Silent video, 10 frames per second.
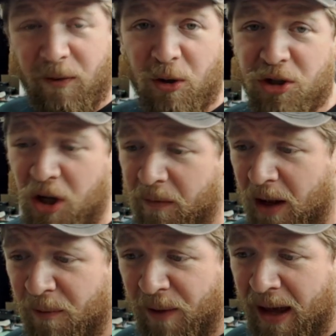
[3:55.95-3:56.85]
If you're a
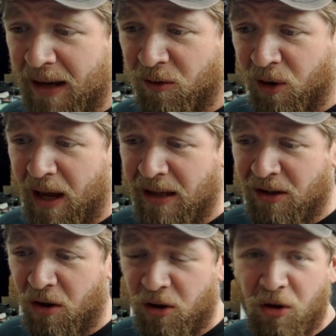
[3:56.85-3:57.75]
Charvel fan, or and
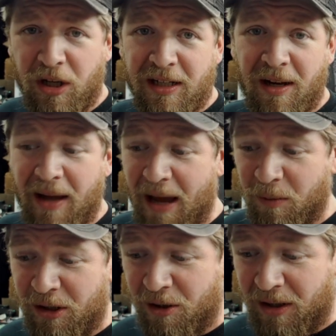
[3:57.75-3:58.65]
you know, you're looking to
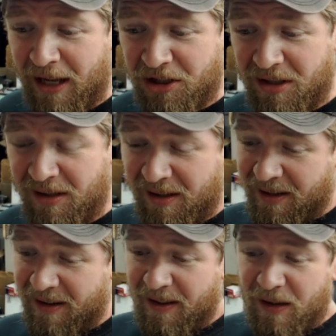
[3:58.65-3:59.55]
add one to your collection,
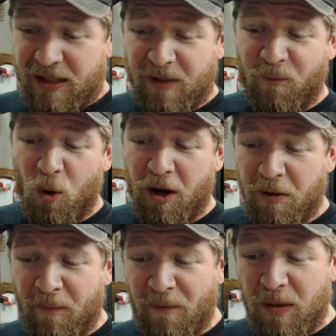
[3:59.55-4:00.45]
this is four
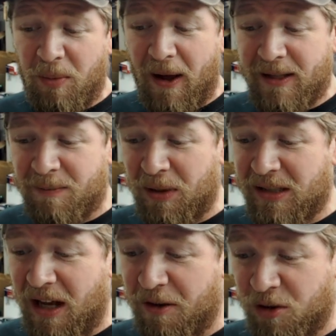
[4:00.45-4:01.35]
hundred fifty bucks
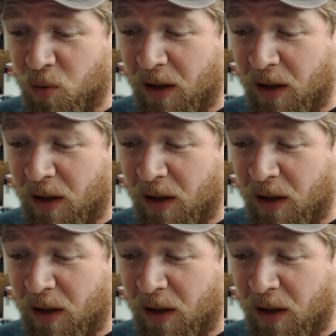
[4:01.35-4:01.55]
plus one hundred